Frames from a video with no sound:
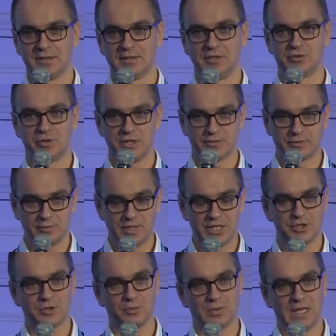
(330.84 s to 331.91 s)
The
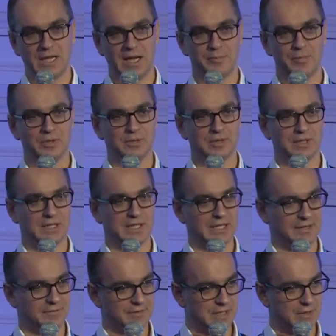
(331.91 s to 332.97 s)
transformation will happen
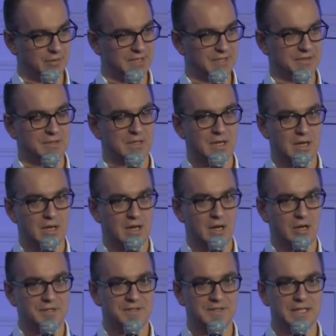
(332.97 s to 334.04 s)
if there is
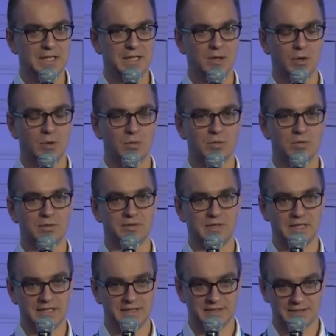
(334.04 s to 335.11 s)
a CEO
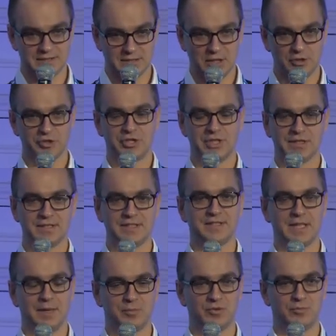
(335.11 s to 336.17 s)
that is launching this
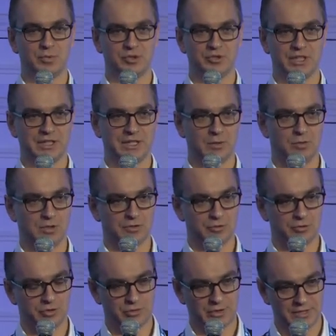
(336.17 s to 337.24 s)
type of project. He wants
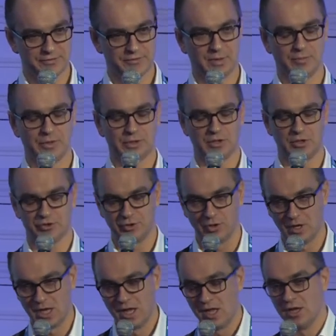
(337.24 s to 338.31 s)
to transform the
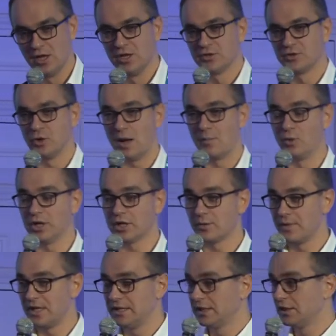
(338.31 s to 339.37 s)
culture. So I'm
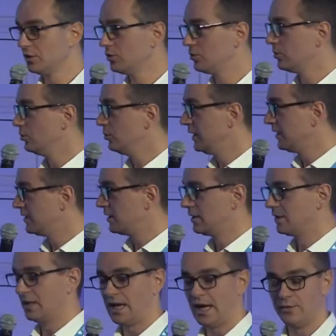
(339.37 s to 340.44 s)
recommending you to read
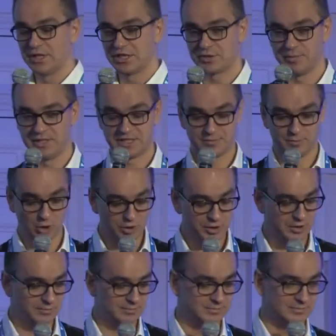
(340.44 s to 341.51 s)
Eric Schmidt's
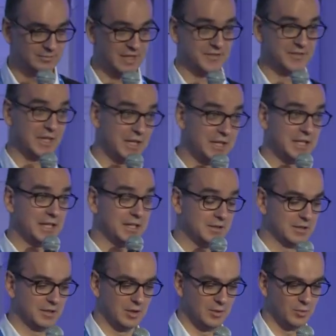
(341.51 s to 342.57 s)
book. I started
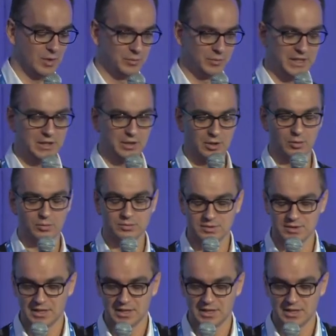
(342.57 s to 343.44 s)
it uh, one week ago,